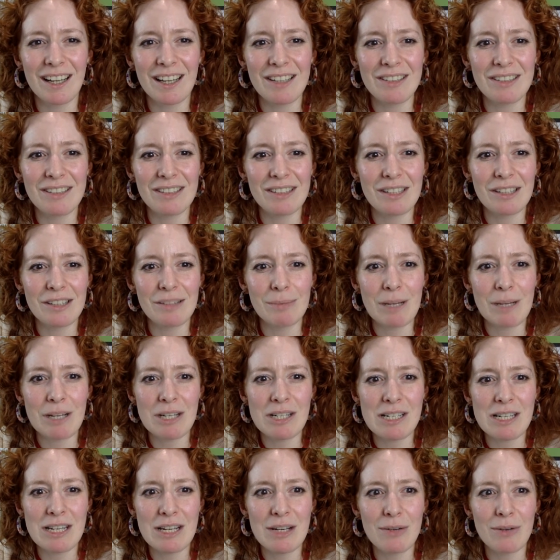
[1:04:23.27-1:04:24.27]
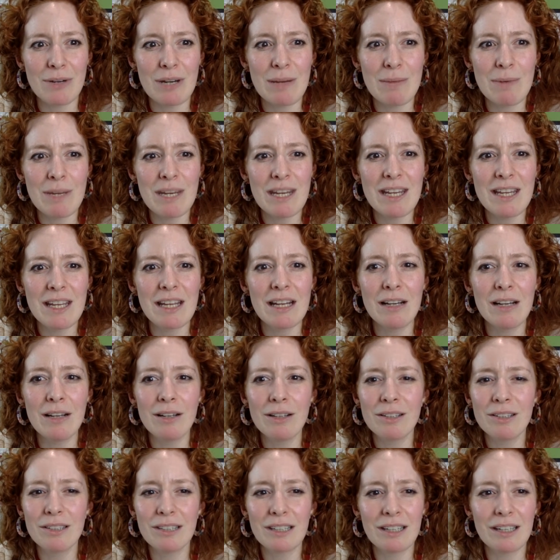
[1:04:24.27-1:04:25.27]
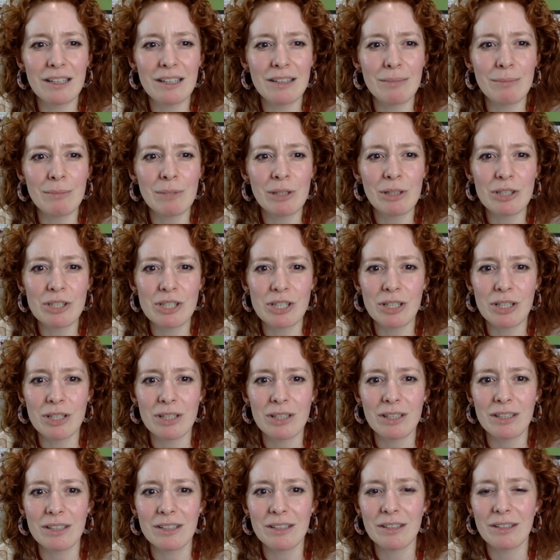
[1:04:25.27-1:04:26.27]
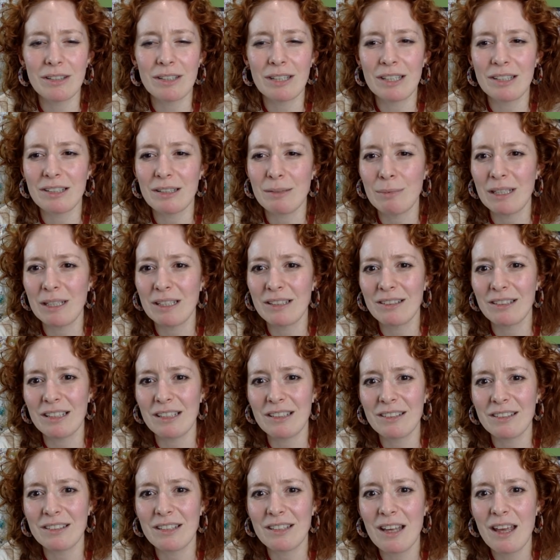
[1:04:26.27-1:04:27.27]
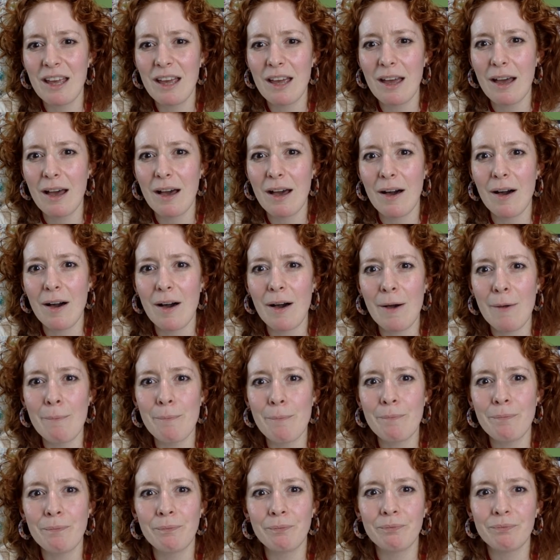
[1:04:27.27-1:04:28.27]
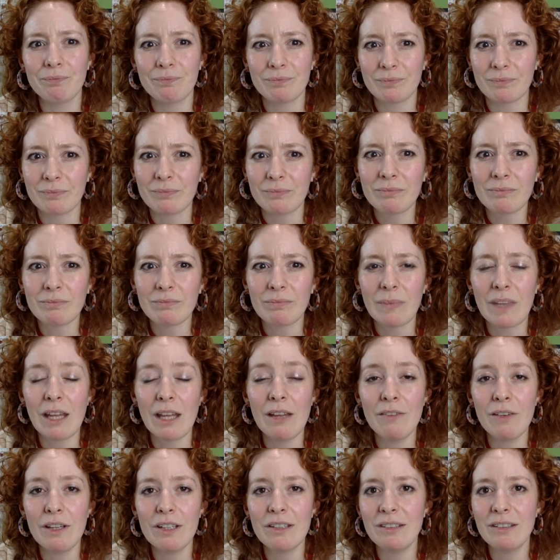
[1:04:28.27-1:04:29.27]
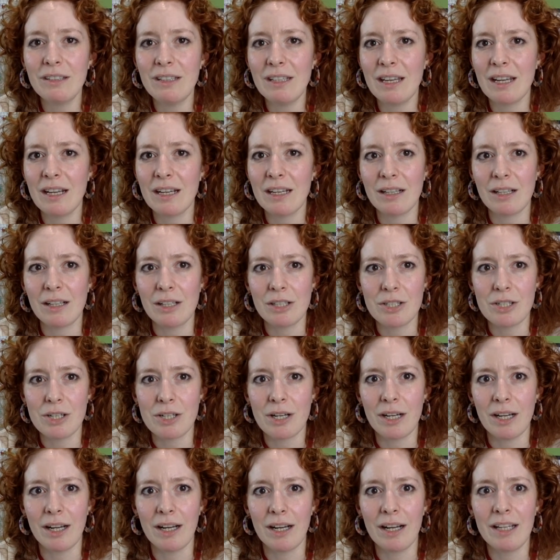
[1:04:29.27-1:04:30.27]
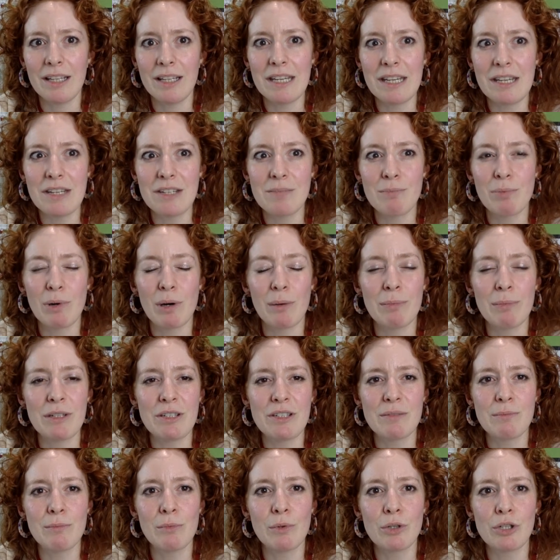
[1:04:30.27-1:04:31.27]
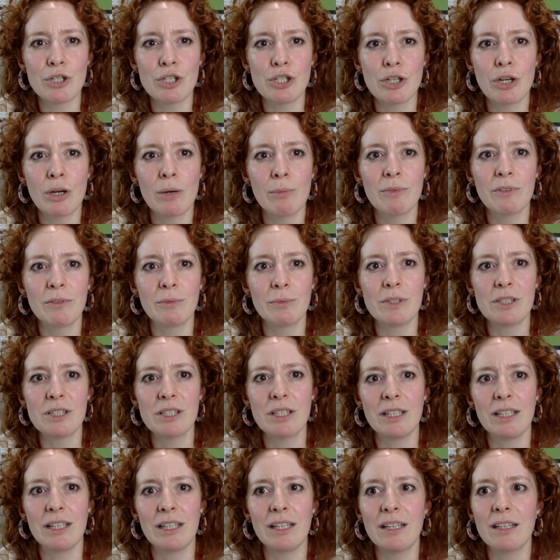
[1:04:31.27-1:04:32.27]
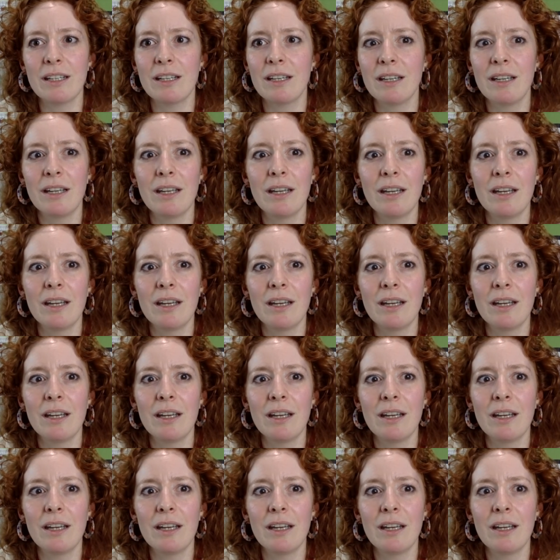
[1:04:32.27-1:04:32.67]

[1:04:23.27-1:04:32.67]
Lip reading: Is it especially creamy? It looks like it's milk chocolate, so I guess that makes sense. If I see any, I'll try it. I need to pop into more shops which are like